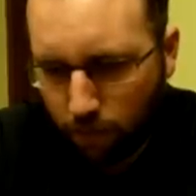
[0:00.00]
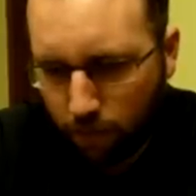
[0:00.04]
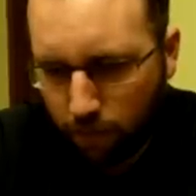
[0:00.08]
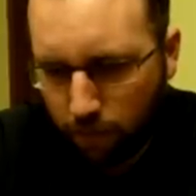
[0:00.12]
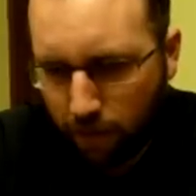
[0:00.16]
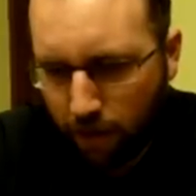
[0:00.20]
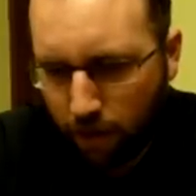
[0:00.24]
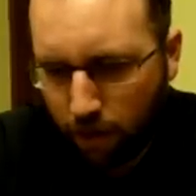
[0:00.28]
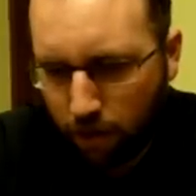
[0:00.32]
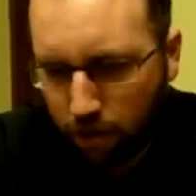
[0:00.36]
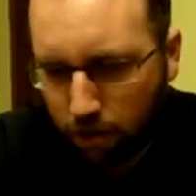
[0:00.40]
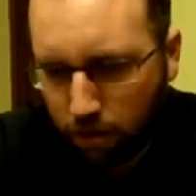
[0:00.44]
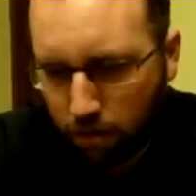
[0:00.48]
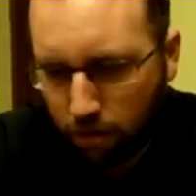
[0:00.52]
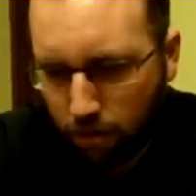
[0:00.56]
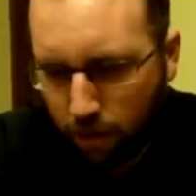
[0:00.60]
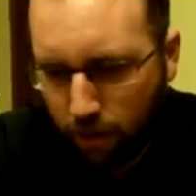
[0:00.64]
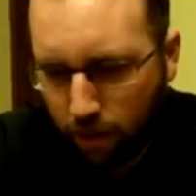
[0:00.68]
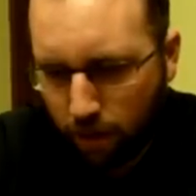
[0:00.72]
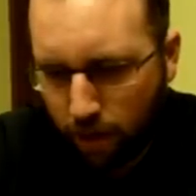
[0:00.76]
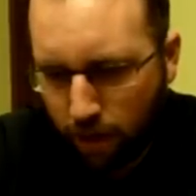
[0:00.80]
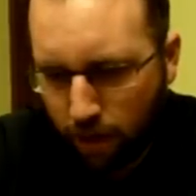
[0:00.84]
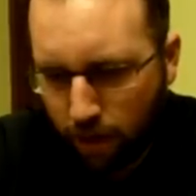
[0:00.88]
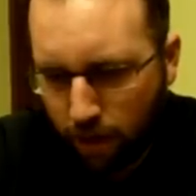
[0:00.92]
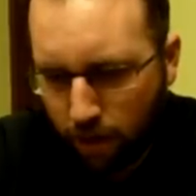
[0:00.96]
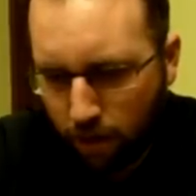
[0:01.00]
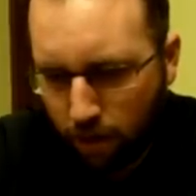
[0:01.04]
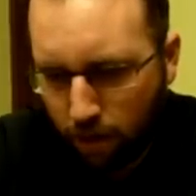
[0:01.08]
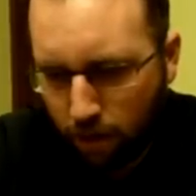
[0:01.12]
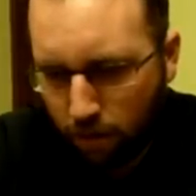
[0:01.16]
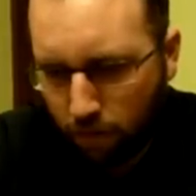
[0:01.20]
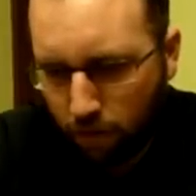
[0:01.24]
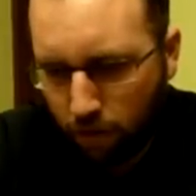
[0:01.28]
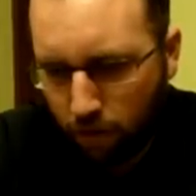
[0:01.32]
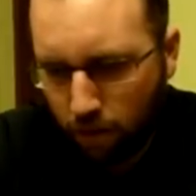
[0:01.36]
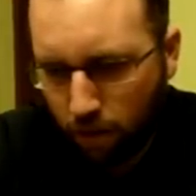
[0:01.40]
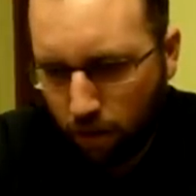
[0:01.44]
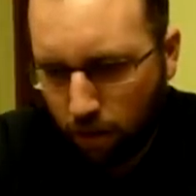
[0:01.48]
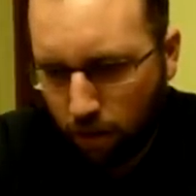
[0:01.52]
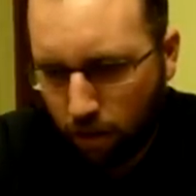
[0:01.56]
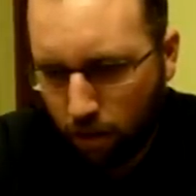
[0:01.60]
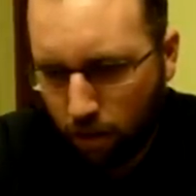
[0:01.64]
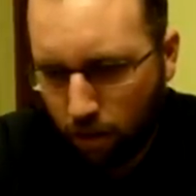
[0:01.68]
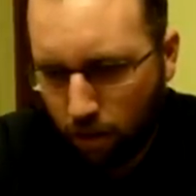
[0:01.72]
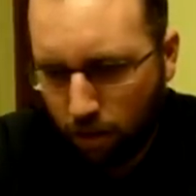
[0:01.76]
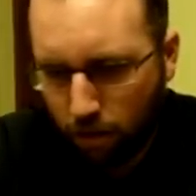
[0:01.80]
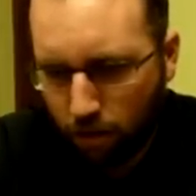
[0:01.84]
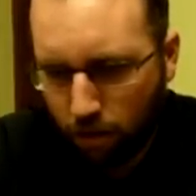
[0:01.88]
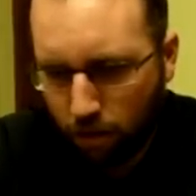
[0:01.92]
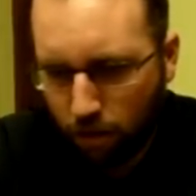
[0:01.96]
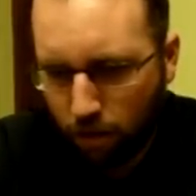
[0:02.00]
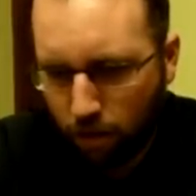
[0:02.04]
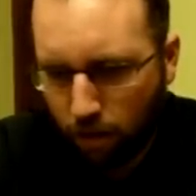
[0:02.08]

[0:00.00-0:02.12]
made a trade with